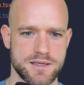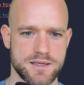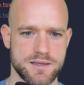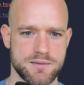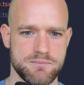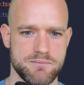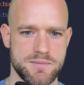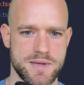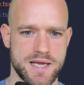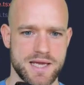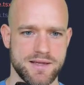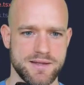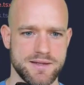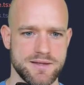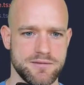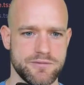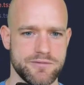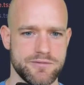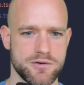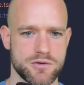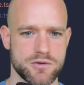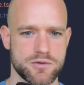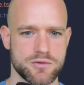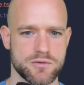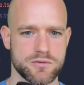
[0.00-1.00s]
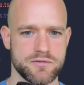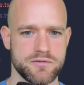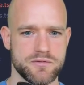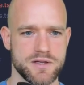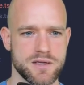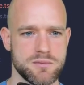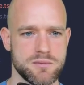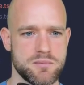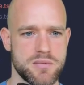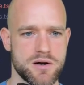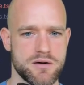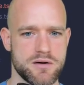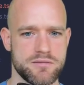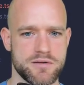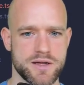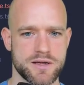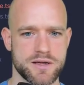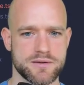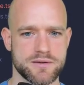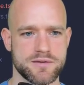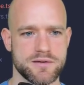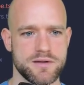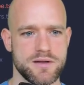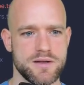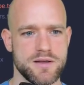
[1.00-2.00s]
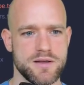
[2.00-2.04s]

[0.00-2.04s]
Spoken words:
make default config. Perfect.